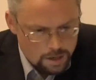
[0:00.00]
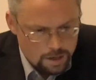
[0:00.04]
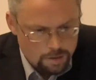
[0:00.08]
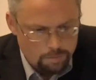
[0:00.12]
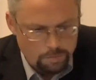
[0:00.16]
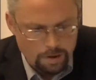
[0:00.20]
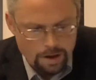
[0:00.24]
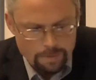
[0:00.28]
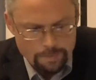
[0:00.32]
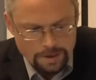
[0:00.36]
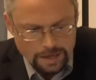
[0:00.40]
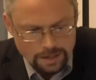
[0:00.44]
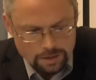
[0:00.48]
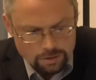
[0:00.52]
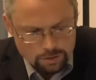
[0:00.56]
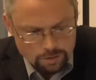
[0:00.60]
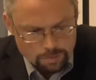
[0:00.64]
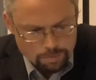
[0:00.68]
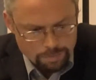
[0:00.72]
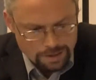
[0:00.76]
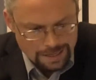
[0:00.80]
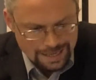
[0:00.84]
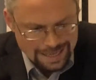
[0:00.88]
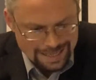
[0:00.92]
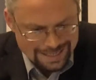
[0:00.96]
by a man called
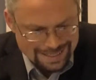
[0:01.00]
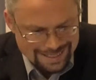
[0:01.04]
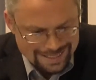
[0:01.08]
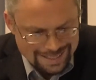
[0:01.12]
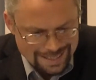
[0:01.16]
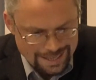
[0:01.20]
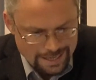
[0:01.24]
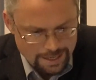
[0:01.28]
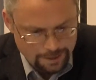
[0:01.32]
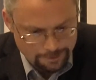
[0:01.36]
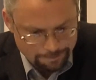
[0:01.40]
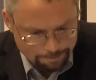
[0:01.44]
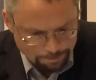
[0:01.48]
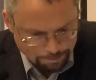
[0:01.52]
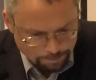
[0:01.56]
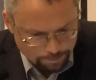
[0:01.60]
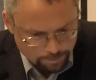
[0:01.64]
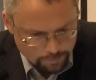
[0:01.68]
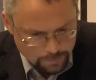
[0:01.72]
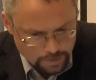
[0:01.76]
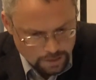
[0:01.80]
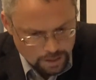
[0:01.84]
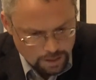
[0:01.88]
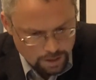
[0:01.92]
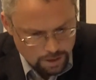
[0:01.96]
Beletsky.
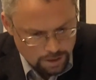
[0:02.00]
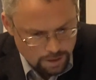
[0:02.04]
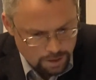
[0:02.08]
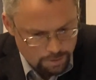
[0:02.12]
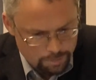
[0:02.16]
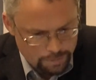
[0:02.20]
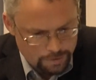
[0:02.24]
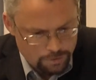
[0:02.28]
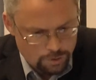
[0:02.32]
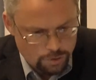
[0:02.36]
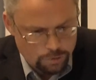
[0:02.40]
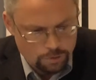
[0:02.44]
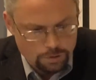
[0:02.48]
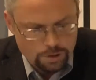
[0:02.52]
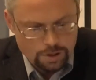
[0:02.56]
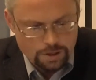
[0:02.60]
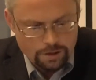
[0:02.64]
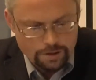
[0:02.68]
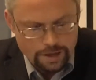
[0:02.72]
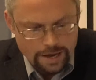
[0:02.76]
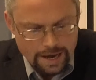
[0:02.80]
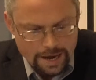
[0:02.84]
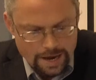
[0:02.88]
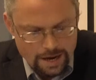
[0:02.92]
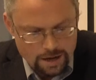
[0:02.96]
He's also
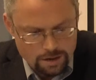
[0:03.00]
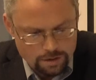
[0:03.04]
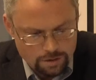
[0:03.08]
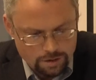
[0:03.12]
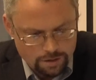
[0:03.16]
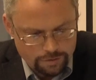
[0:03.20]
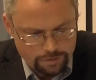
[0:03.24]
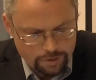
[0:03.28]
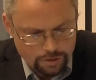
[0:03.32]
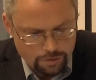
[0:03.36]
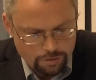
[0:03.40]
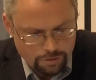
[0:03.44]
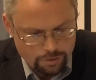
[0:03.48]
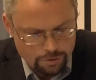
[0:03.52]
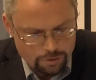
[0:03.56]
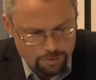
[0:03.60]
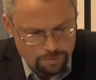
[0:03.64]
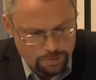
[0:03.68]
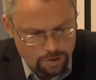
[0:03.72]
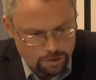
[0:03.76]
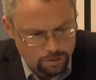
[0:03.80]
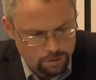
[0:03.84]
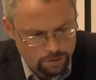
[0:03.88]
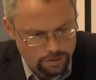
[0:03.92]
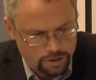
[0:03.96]
the head of a group
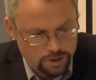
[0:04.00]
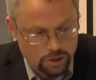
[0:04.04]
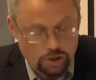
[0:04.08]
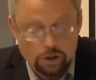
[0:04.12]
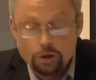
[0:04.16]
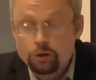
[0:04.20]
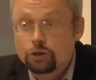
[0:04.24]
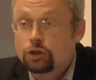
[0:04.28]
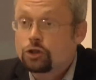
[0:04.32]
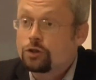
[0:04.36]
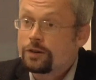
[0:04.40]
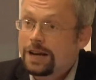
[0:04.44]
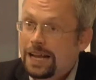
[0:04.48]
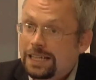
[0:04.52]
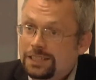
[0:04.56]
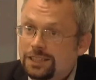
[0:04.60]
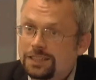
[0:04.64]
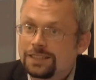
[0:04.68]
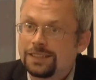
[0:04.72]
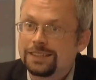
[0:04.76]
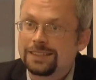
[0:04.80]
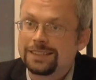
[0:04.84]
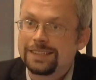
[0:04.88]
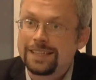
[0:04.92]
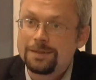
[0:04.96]
called the Social
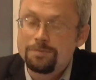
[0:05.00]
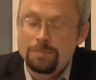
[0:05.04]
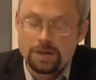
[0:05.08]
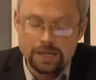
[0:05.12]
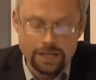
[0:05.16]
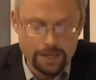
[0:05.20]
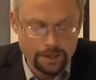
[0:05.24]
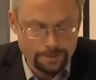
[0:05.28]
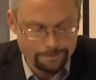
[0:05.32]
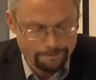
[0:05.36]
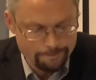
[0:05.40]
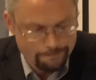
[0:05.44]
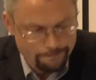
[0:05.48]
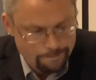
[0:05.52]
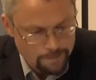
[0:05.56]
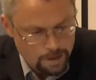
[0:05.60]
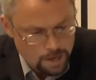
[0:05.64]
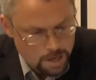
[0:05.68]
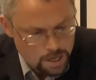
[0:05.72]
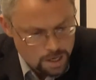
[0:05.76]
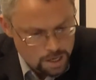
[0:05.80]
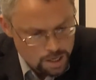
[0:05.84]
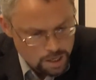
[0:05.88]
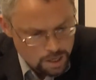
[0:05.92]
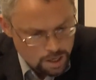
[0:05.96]
National Assembly.
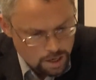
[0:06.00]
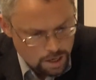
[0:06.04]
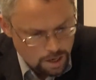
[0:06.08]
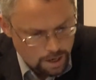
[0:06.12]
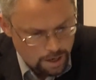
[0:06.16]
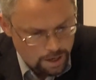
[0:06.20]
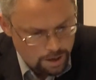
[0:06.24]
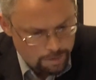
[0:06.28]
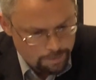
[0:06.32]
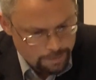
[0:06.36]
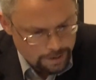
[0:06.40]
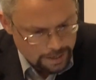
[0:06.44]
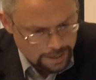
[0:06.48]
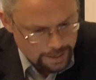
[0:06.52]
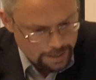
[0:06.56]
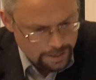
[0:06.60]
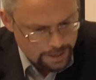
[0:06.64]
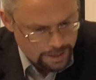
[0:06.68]
And